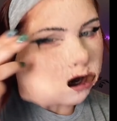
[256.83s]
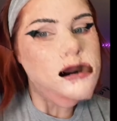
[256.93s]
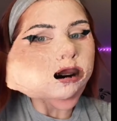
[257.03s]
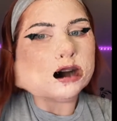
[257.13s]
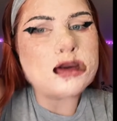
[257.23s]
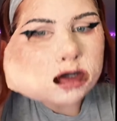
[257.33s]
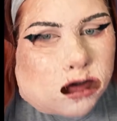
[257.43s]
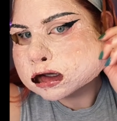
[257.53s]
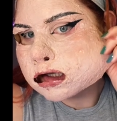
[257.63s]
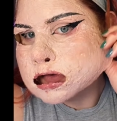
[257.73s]
Oh,
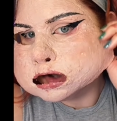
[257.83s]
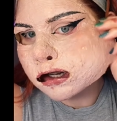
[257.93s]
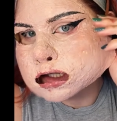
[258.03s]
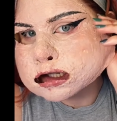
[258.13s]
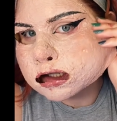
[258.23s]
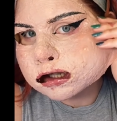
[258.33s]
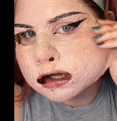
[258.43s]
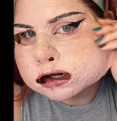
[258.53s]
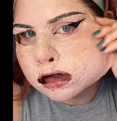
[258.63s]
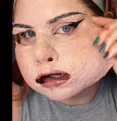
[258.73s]
it's fine, I didn't need
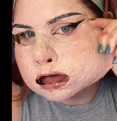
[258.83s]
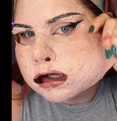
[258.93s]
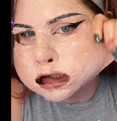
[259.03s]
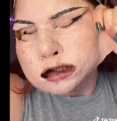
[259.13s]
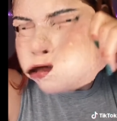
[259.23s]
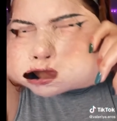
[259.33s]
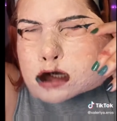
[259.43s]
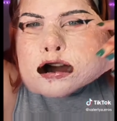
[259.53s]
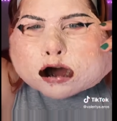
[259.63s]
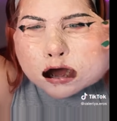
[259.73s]
hair anyways.
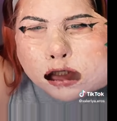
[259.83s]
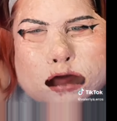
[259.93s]
Ah!